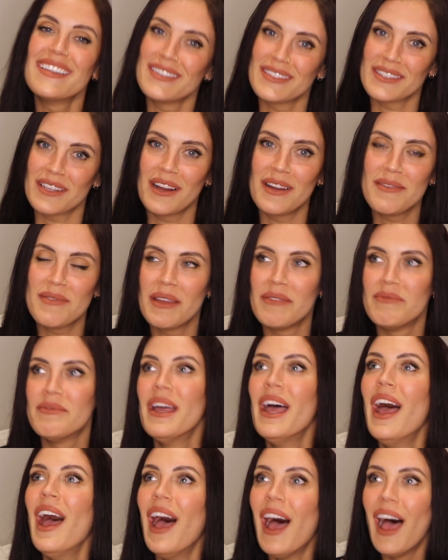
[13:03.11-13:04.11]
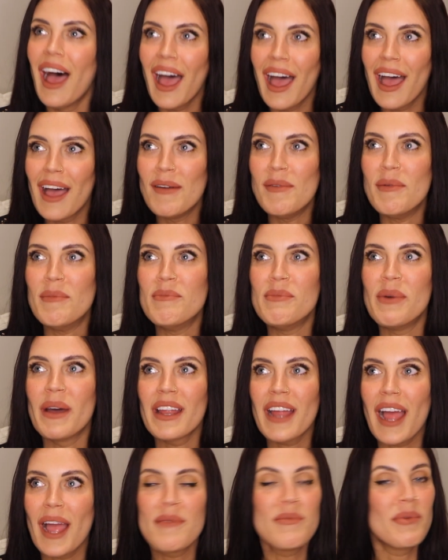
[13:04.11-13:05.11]
Sorry, babe.
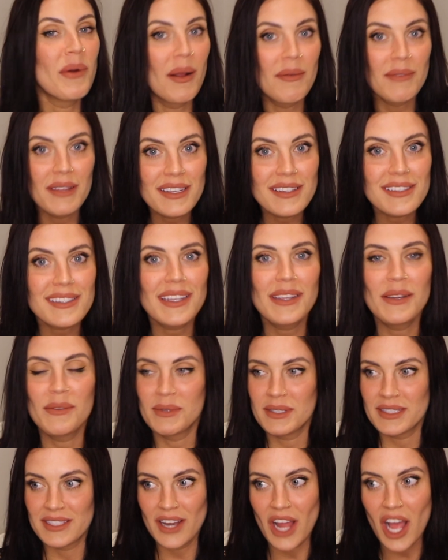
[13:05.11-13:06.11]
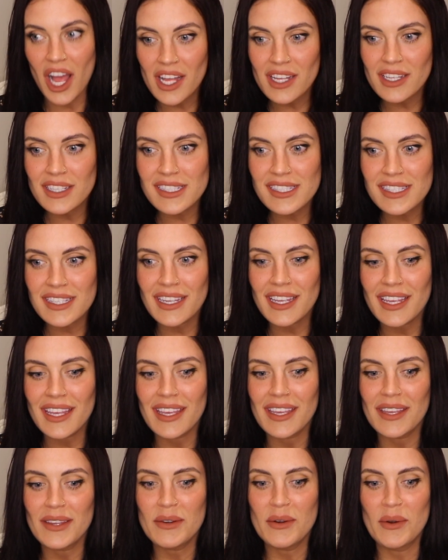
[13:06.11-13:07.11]
But I promise it was not
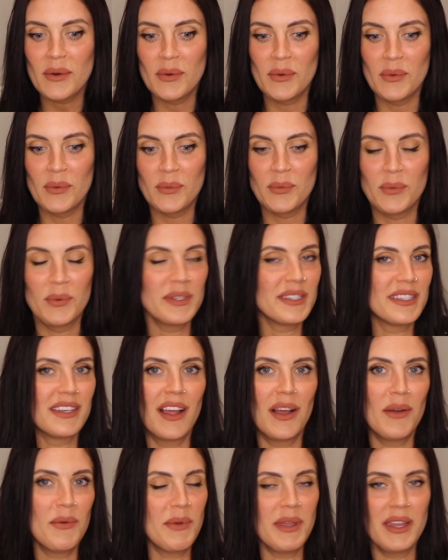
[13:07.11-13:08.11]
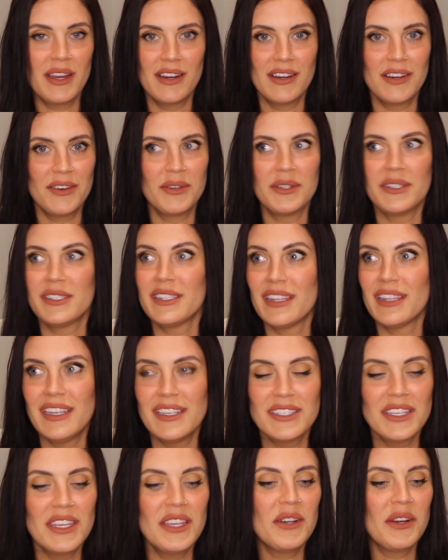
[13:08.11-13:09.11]
weird or
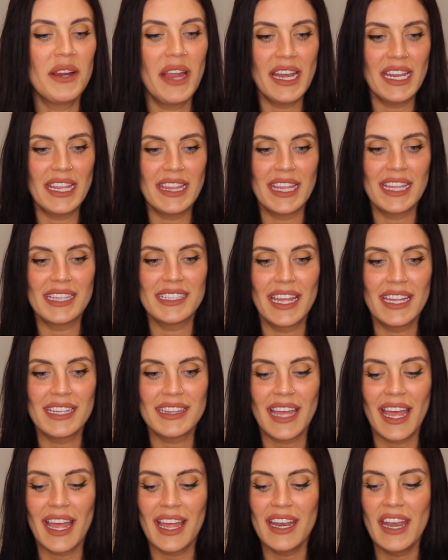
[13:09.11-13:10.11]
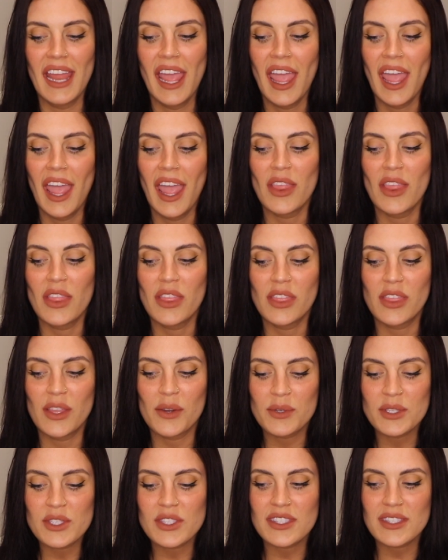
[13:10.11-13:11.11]
sleazy or anything like that. There
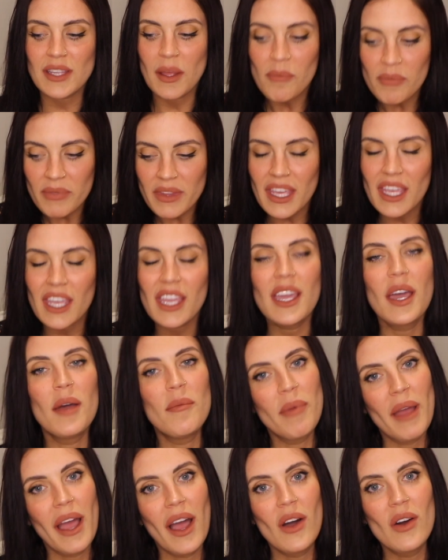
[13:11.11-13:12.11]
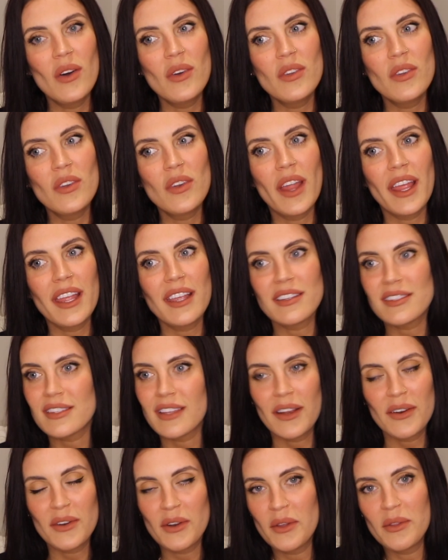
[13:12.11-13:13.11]
was something about, I guess,
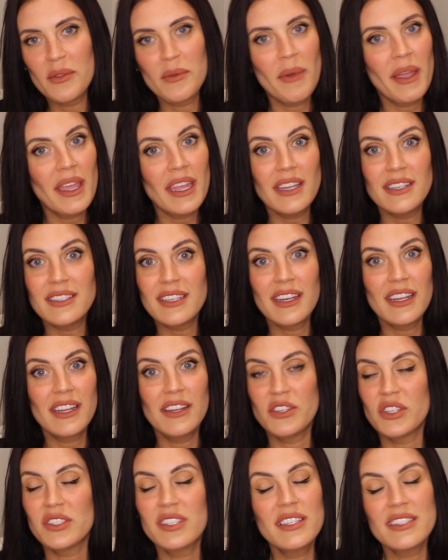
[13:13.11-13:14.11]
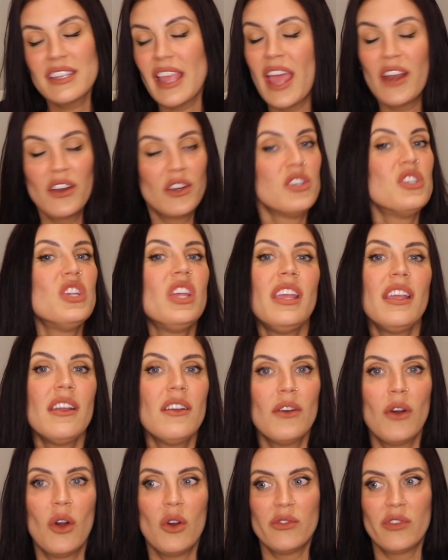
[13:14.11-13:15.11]
I don't know, the way he did it and just his
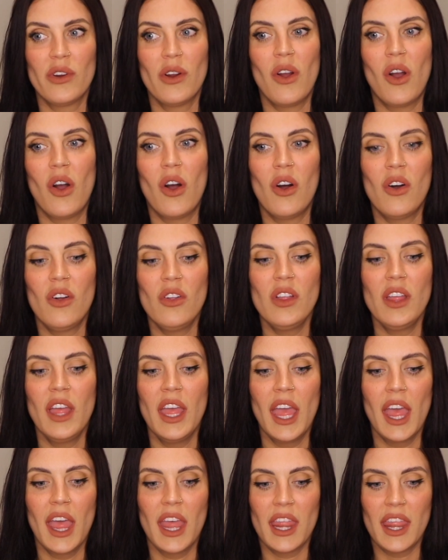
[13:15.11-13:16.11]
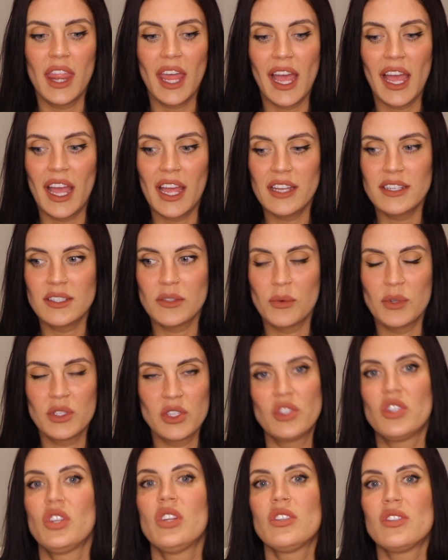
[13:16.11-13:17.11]
energy overall that
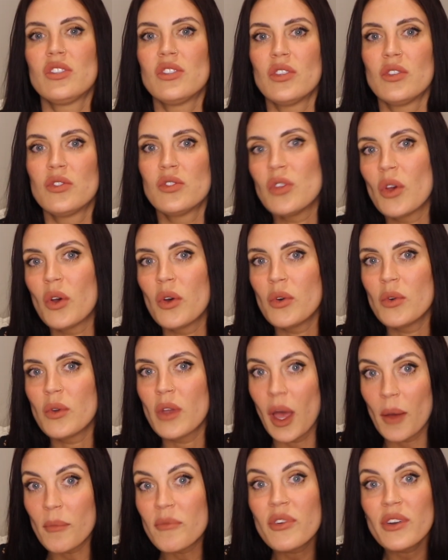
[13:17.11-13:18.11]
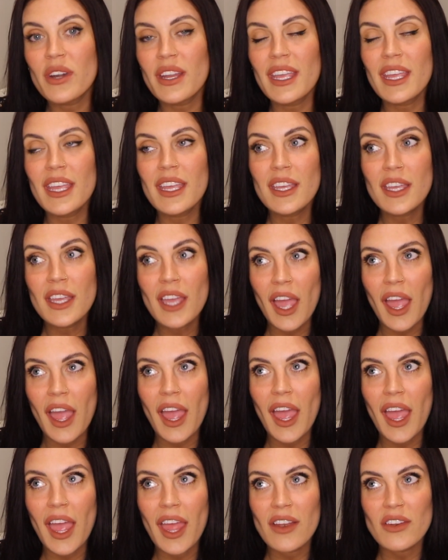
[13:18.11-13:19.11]
was just so comforting
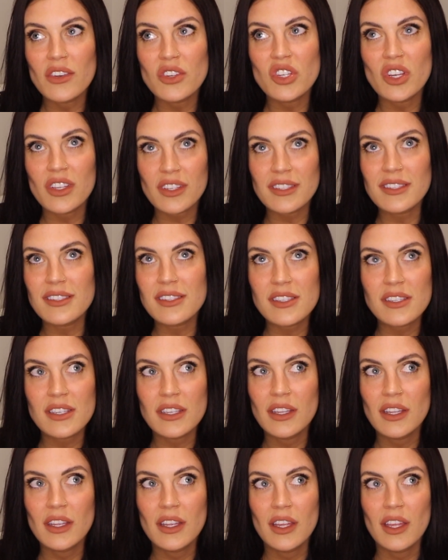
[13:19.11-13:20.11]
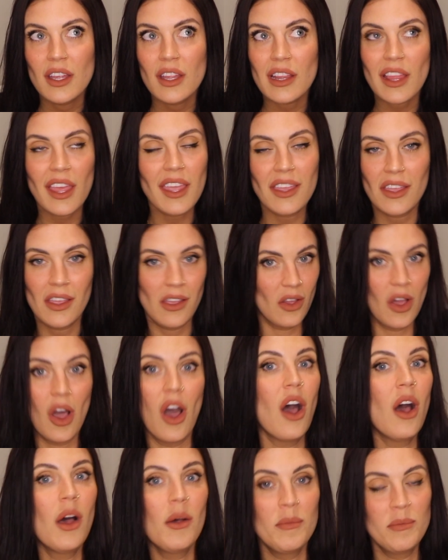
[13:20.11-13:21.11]
and just like
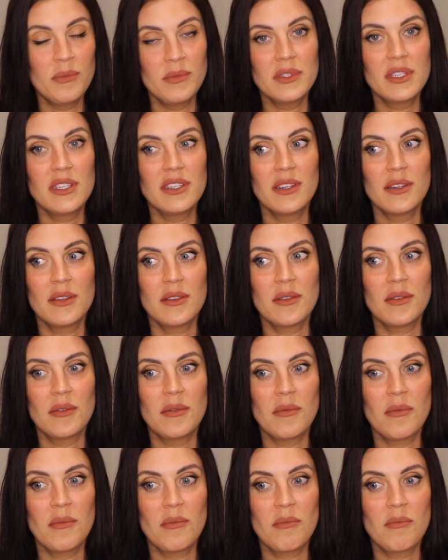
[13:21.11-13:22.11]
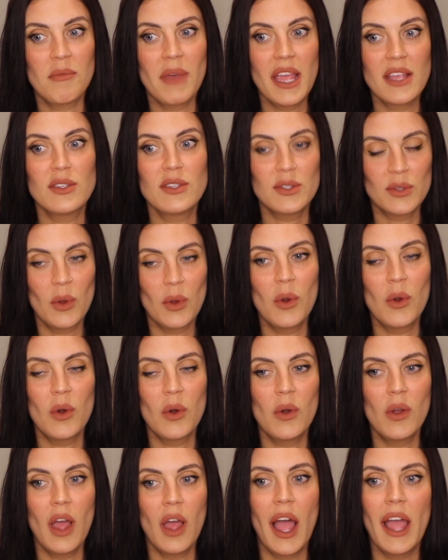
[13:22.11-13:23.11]
calmed my
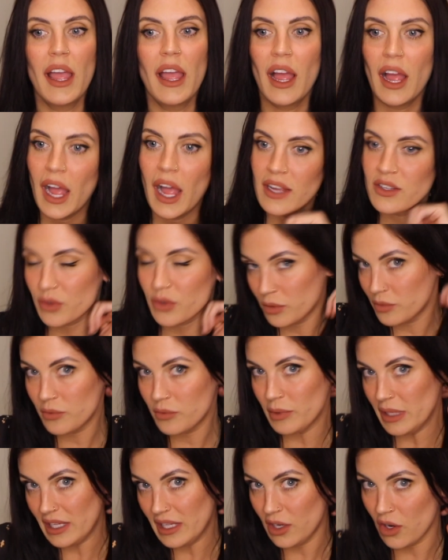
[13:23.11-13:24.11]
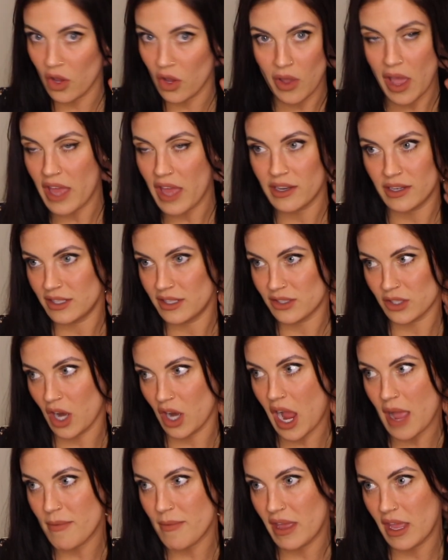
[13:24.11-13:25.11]
soul. I don't really know how to
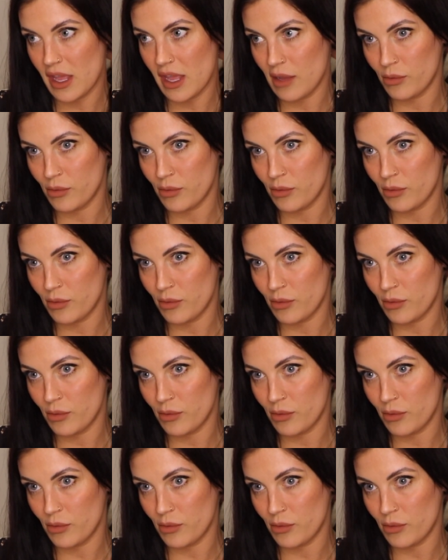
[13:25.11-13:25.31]
describe it.